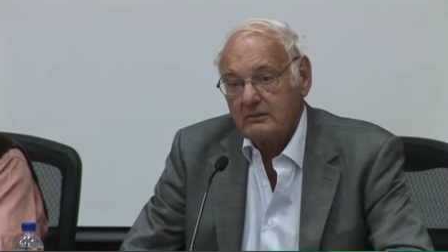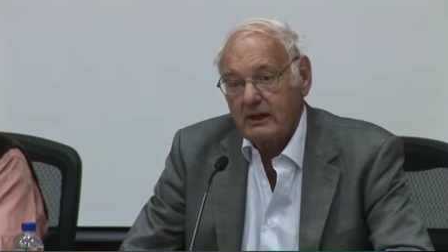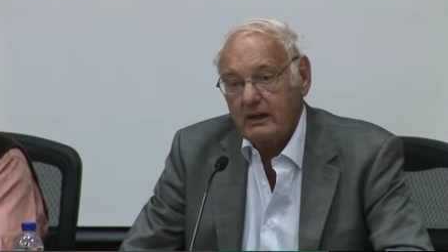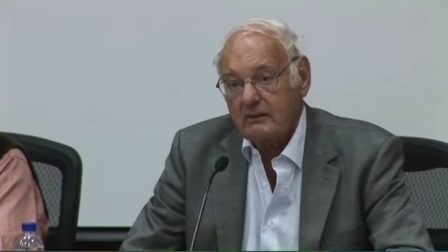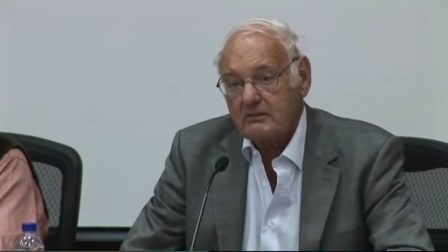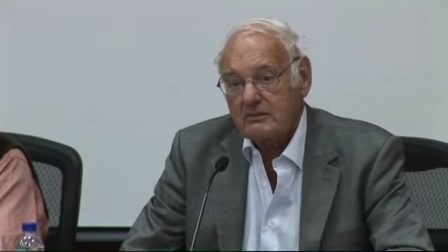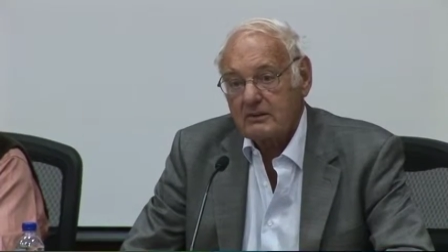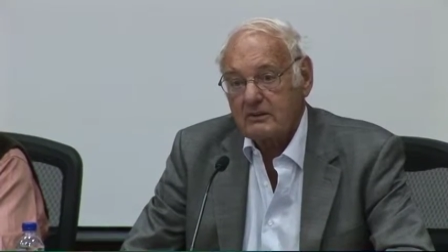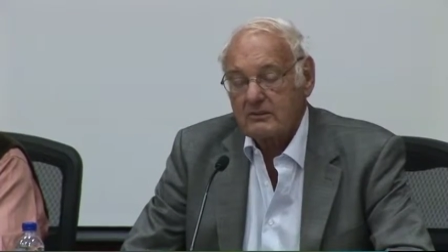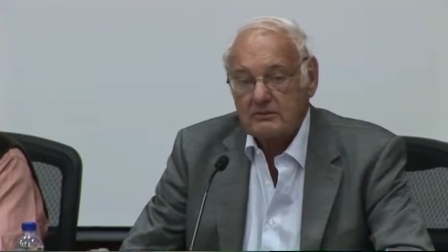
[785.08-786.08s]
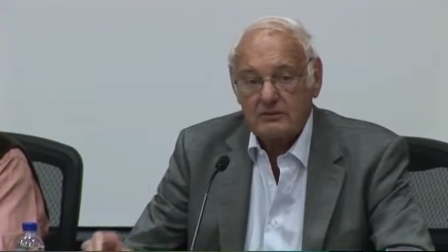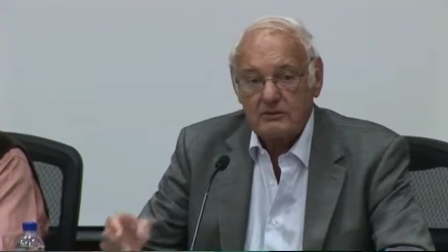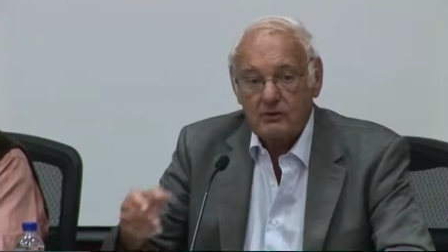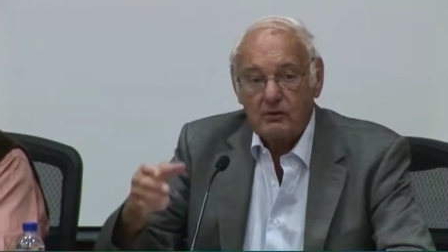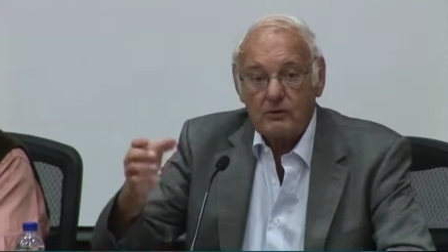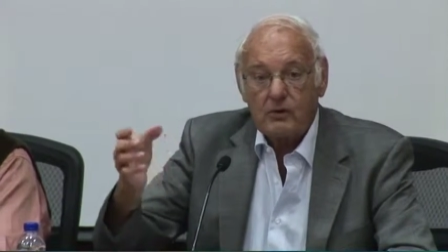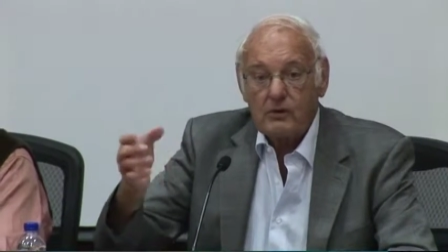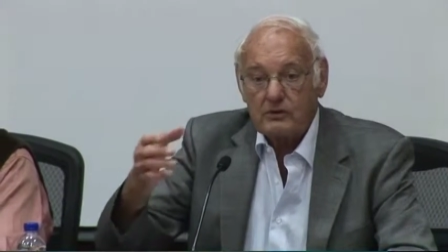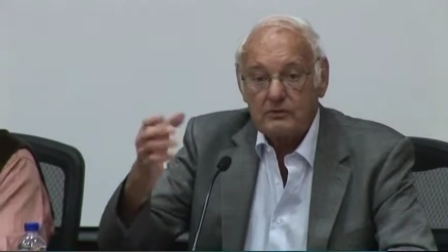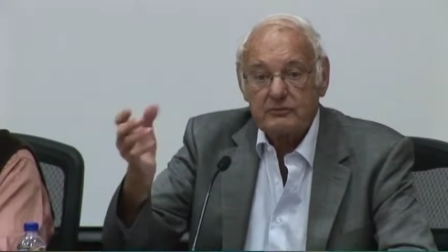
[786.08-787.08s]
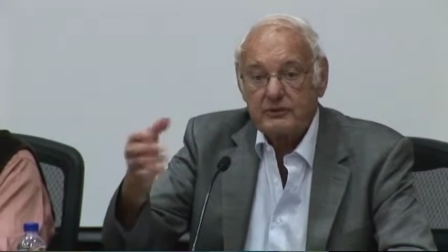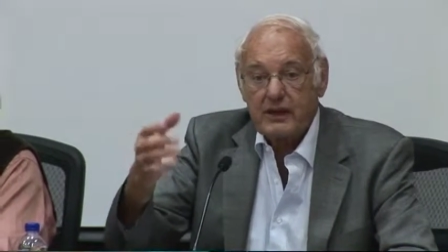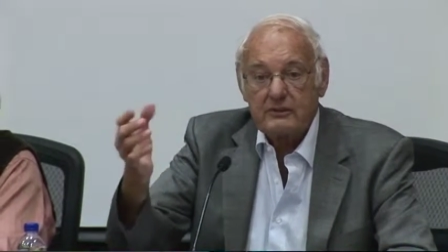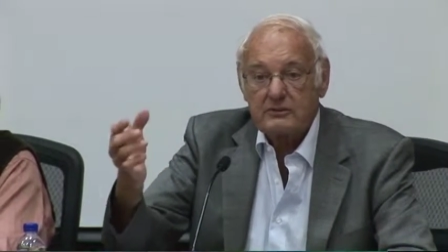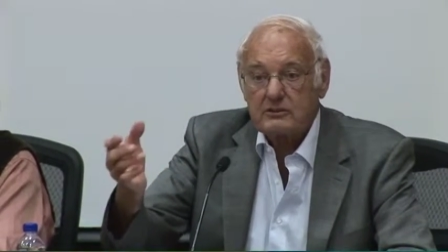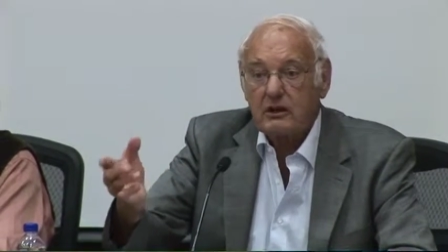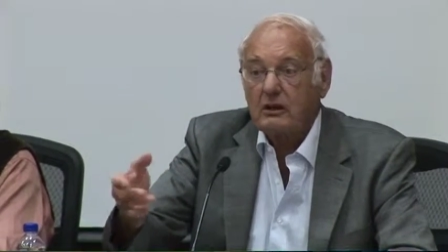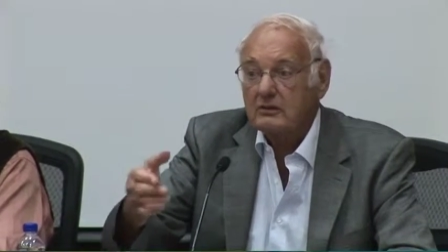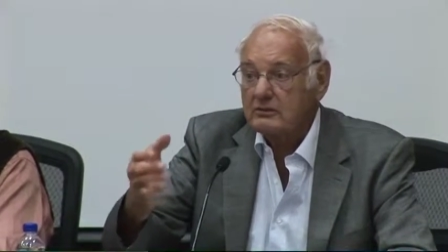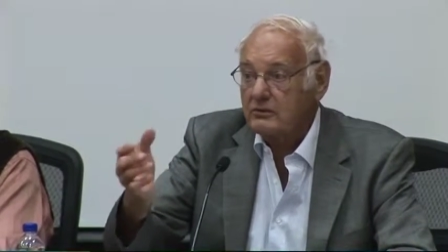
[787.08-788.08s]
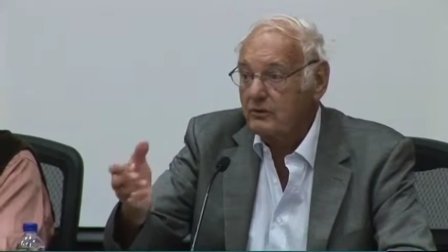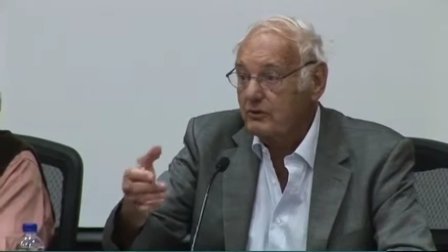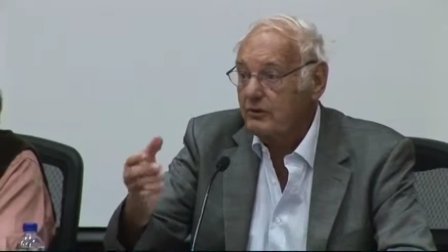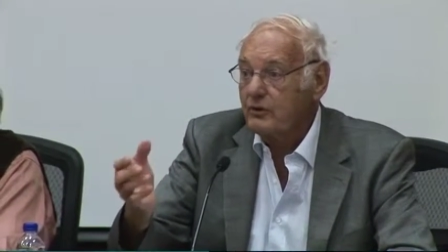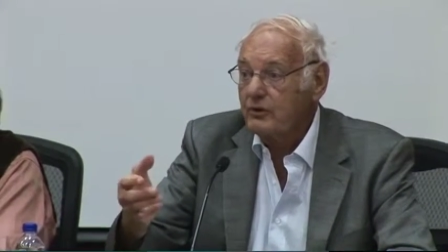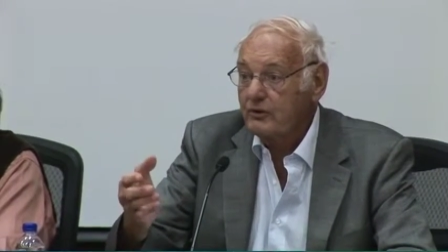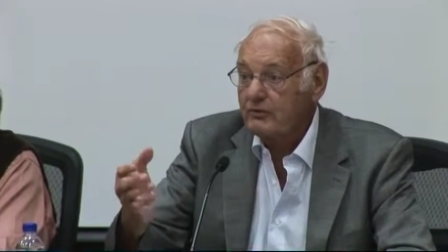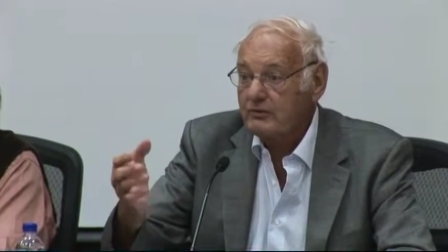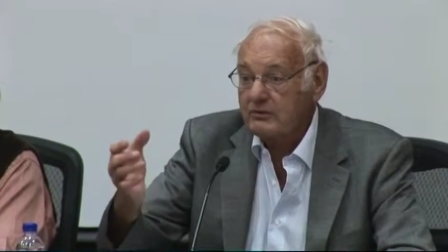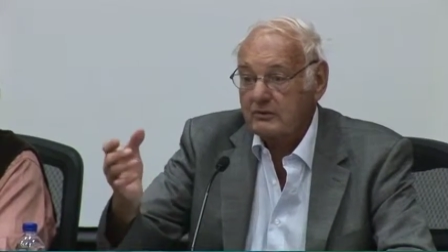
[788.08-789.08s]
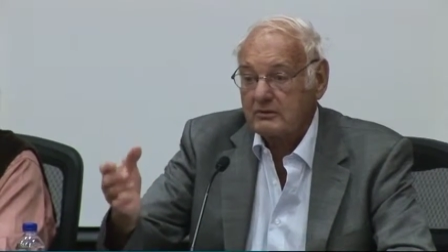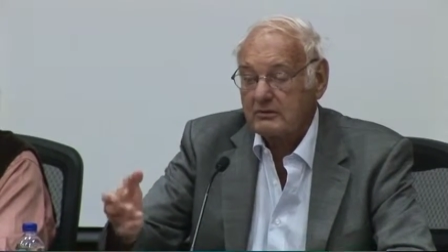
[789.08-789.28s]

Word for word: we had uh, the so-called in French Trente Glorieuse, uh,